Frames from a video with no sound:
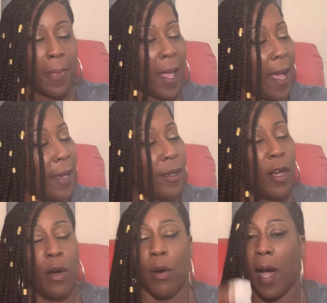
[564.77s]
I
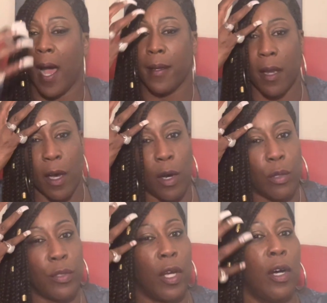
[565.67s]

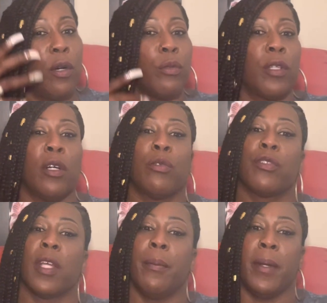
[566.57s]
know,
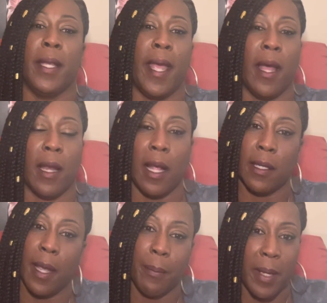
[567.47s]
don't shut me down.
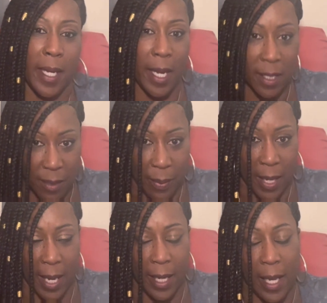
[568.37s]
Let me
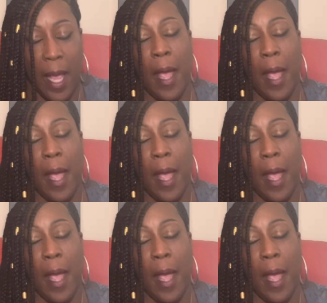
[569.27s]
explain.